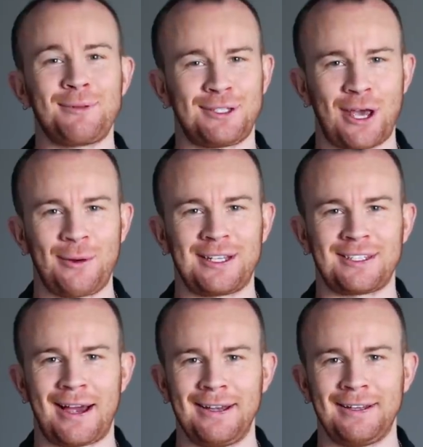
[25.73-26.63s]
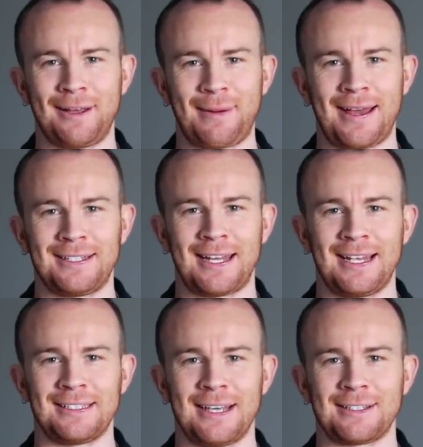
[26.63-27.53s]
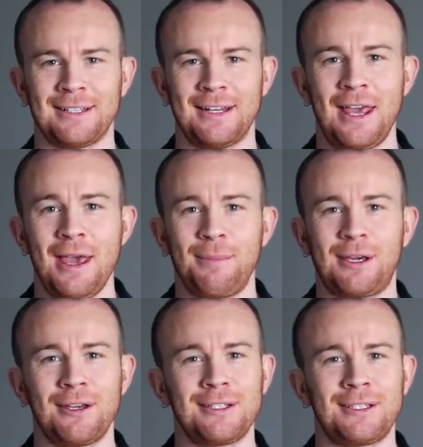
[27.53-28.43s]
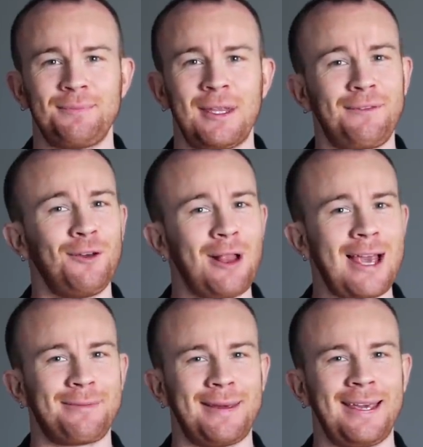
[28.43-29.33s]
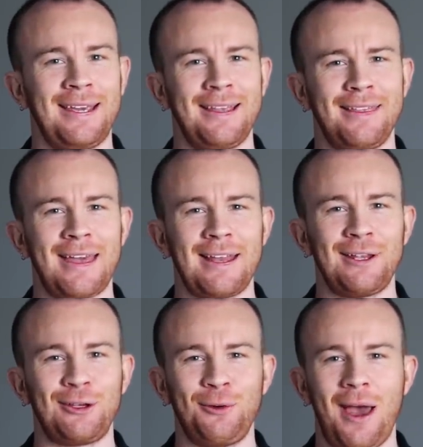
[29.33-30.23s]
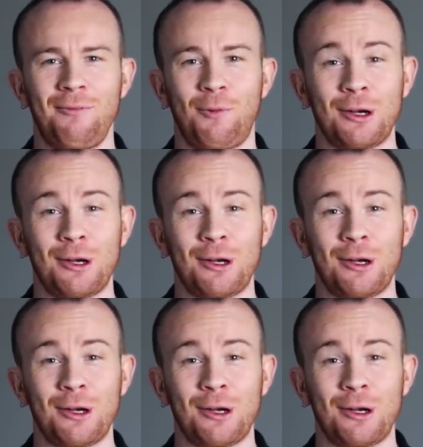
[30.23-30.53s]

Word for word: am so excited about today's lesson because if you're like me, then you have